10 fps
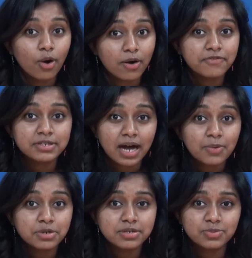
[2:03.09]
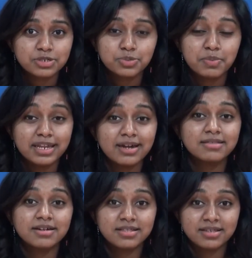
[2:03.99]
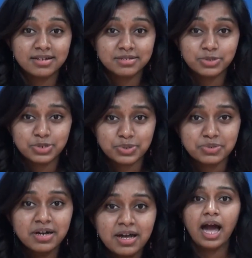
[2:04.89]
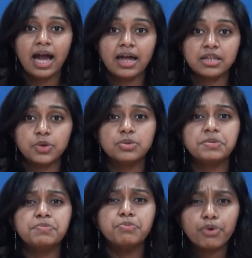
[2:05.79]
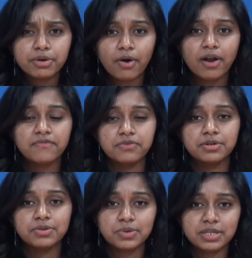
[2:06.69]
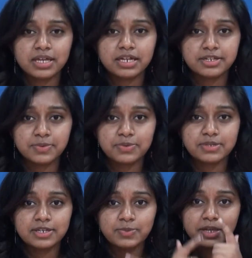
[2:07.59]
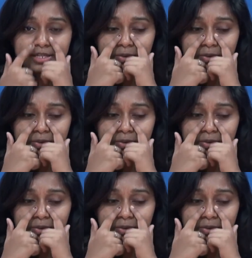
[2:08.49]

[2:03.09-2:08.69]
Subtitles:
office hours, which many other consultants do, and you will be more confident during the interviews as well.